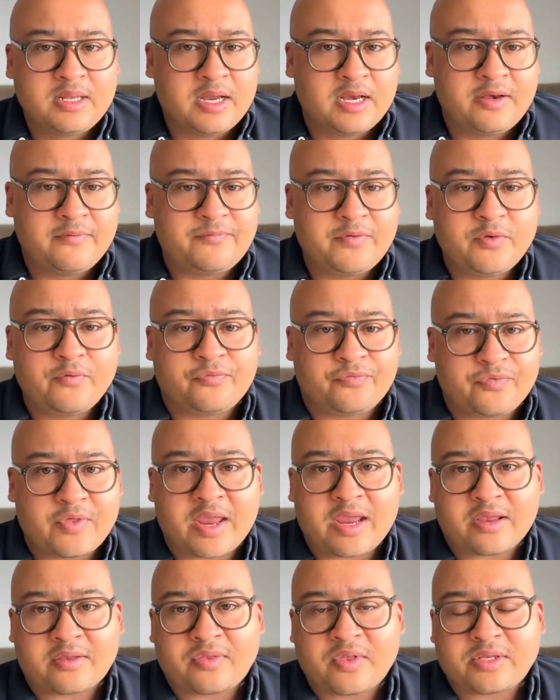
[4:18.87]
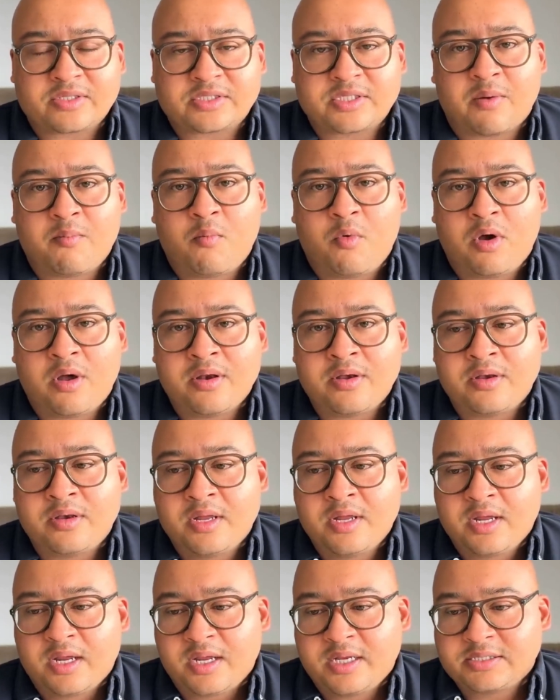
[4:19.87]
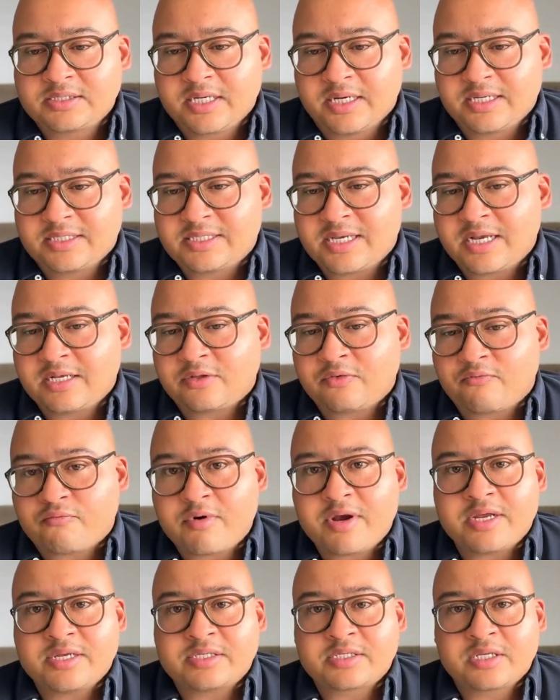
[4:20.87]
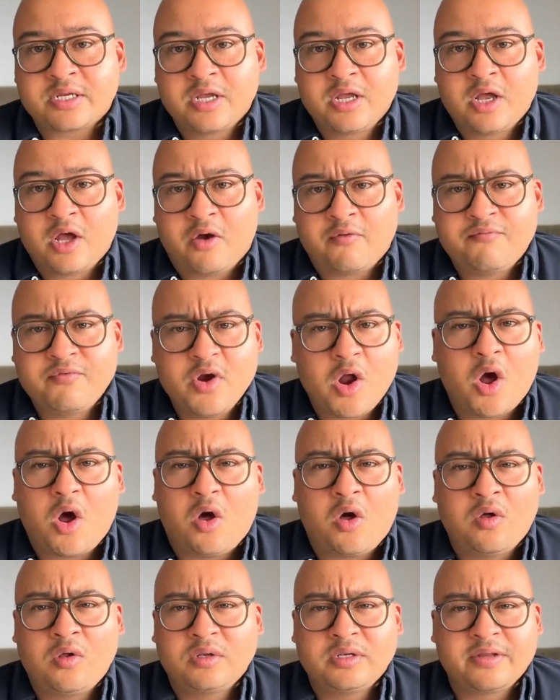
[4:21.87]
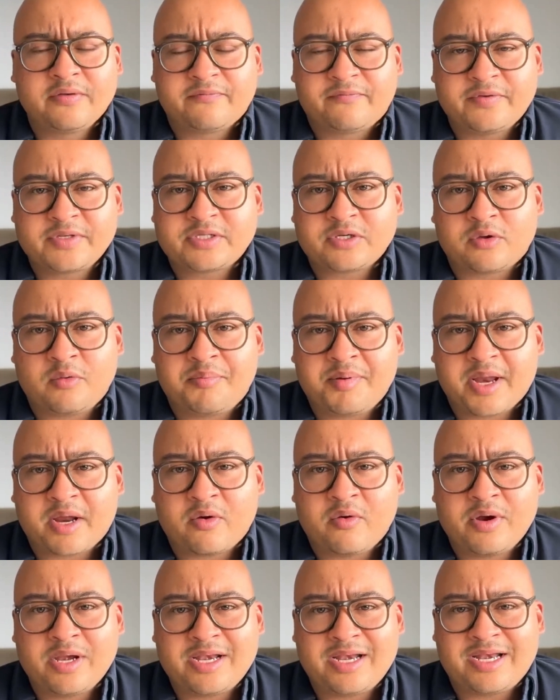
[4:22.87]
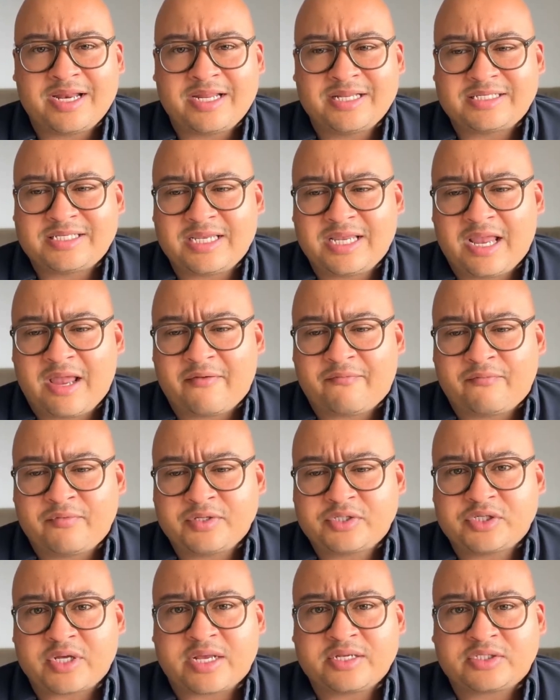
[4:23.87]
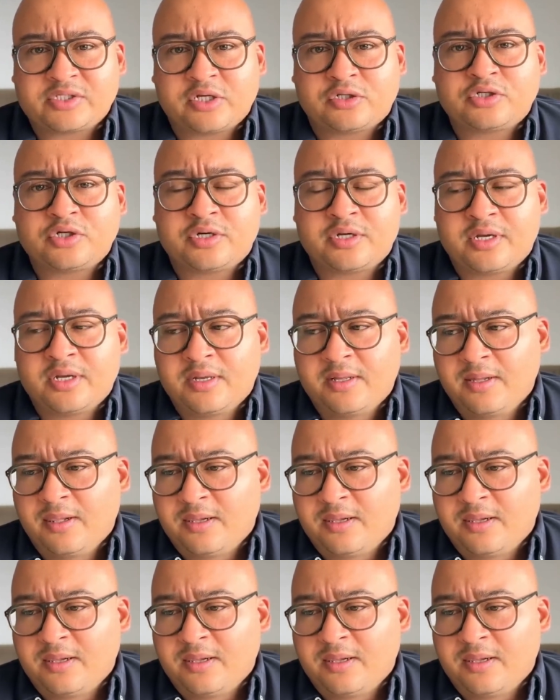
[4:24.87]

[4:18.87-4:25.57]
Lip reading: And if you think that someone is going to take the risk of not holding physical Bitcoin in an ETF, which has such a